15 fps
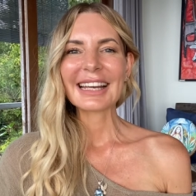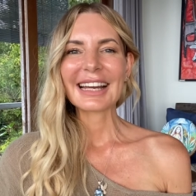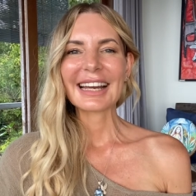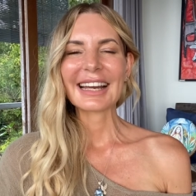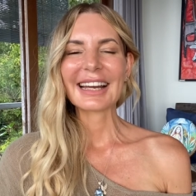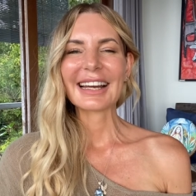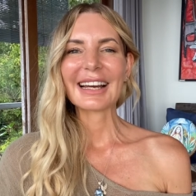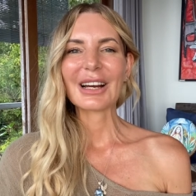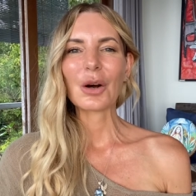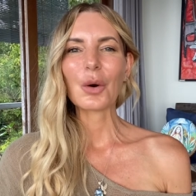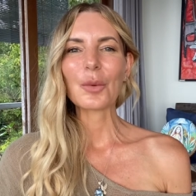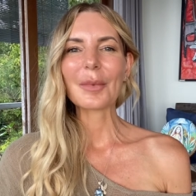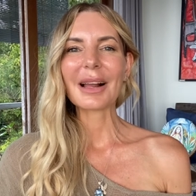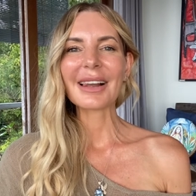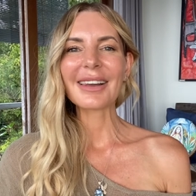Uh, all
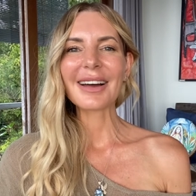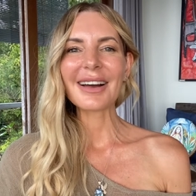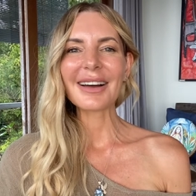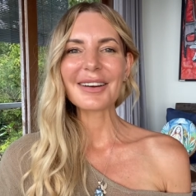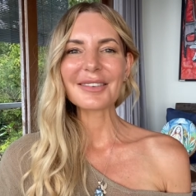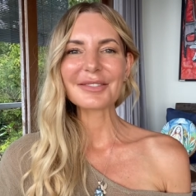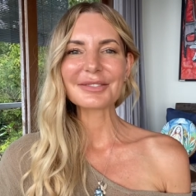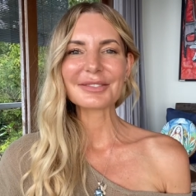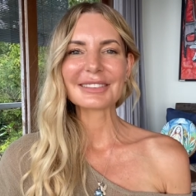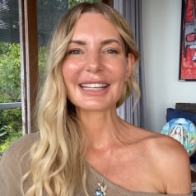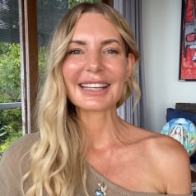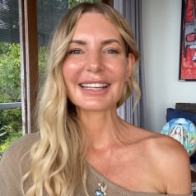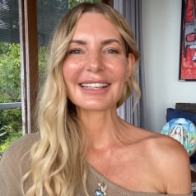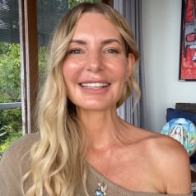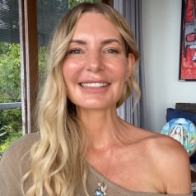my love.
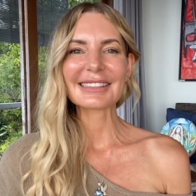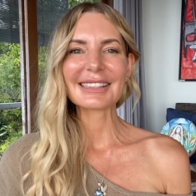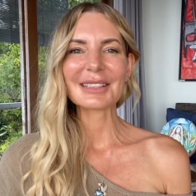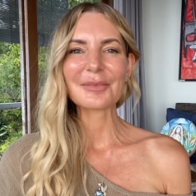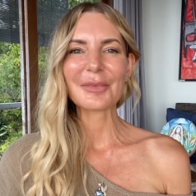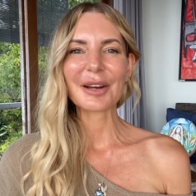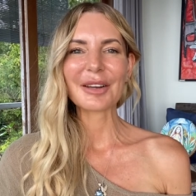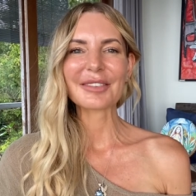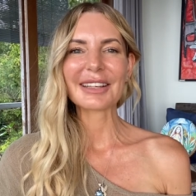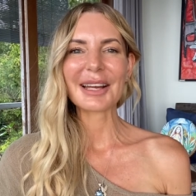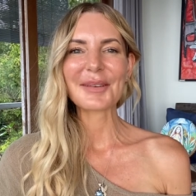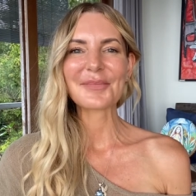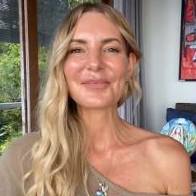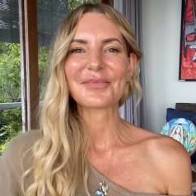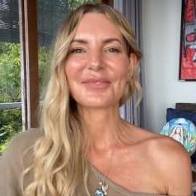Take it easy. Bye for now.